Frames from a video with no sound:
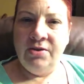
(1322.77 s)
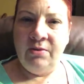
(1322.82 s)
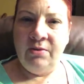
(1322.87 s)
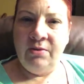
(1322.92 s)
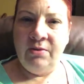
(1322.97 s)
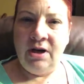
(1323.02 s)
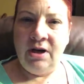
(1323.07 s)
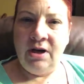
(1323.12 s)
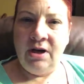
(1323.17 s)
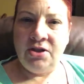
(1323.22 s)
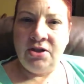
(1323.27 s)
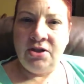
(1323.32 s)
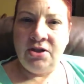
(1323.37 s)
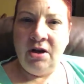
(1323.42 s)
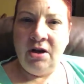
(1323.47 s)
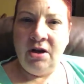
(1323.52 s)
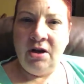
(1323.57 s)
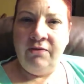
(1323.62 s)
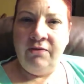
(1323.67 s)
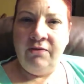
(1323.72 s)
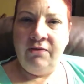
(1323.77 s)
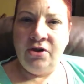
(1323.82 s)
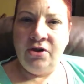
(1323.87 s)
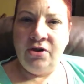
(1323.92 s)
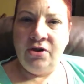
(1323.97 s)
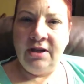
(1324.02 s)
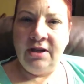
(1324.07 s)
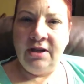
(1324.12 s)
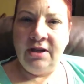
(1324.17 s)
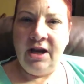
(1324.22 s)
in wash.
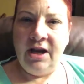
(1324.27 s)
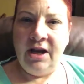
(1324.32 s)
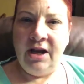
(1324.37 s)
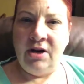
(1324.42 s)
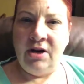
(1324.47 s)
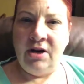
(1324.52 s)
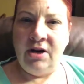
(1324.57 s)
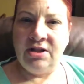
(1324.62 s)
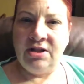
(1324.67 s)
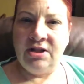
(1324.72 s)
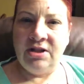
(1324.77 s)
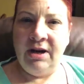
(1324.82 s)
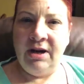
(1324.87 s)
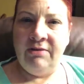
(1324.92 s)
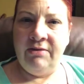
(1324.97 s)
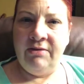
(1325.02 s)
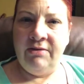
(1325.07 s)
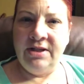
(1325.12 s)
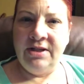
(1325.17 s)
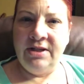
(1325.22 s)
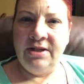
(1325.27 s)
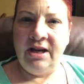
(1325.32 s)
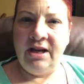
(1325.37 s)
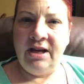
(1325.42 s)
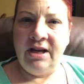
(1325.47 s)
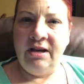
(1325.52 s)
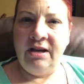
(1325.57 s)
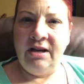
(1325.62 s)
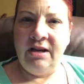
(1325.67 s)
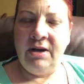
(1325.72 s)
Unfortunately, I wash them every
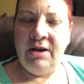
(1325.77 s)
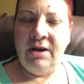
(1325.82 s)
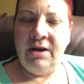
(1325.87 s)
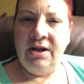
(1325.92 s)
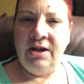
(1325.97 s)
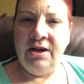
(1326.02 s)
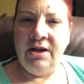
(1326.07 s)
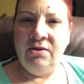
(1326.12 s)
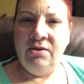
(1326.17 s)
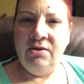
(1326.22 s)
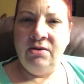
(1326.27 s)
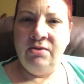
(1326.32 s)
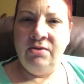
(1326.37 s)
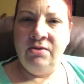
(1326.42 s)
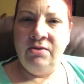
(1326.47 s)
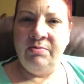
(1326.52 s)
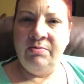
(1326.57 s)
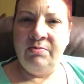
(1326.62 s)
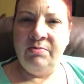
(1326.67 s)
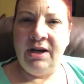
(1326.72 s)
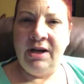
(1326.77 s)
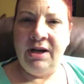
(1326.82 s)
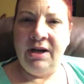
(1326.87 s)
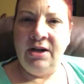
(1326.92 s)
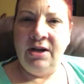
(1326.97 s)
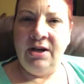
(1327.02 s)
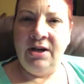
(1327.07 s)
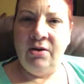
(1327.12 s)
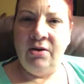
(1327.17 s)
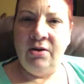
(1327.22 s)
time I use, but
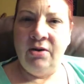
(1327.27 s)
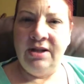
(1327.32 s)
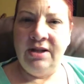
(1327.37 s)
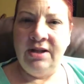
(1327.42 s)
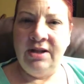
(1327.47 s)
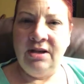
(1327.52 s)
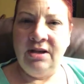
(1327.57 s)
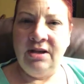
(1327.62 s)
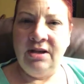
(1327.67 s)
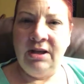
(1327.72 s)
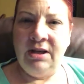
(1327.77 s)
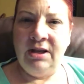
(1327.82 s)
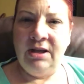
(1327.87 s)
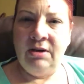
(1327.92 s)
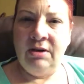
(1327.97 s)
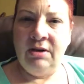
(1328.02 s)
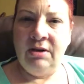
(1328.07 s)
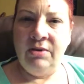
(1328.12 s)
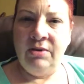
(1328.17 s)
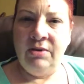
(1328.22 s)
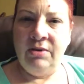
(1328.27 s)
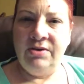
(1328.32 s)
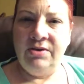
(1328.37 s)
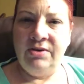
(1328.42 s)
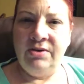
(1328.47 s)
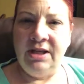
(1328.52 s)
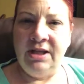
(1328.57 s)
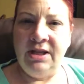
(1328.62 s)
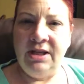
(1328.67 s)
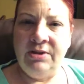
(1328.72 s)
I know that's dumb. LOL, we use
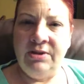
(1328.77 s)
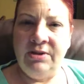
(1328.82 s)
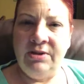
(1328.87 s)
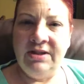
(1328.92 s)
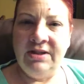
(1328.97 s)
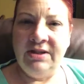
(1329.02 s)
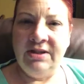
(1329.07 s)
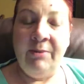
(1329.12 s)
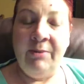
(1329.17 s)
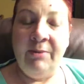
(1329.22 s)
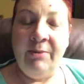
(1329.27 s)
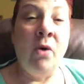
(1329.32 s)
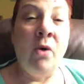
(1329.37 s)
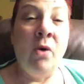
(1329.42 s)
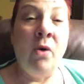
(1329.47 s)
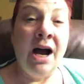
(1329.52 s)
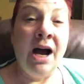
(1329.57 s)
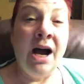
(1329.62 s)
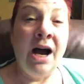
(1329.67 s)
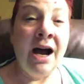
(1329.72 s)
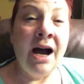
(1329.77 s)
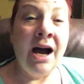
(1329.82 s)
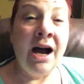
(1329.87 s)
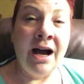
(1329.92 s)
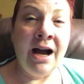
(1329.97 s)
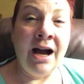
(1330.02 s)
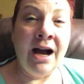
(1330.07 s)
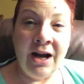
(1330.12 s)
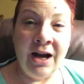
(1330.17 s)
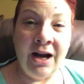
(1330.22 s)
clean ones every time.
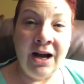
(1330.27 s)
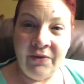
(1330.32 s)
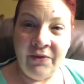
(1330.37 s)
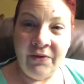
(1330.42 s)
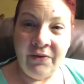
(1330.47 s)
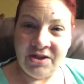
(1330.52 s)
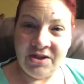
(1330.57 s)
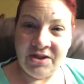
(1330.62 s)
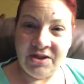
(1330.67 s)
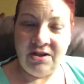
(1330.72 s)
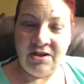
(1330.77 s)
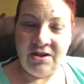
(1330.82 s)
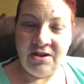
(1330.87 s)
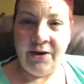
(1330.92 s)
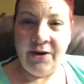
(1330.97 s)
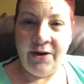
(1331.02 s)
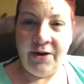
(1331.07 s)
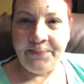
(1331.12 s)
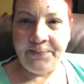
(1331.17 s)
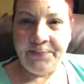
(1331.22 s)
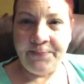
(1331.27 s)
Wow, that's good to know.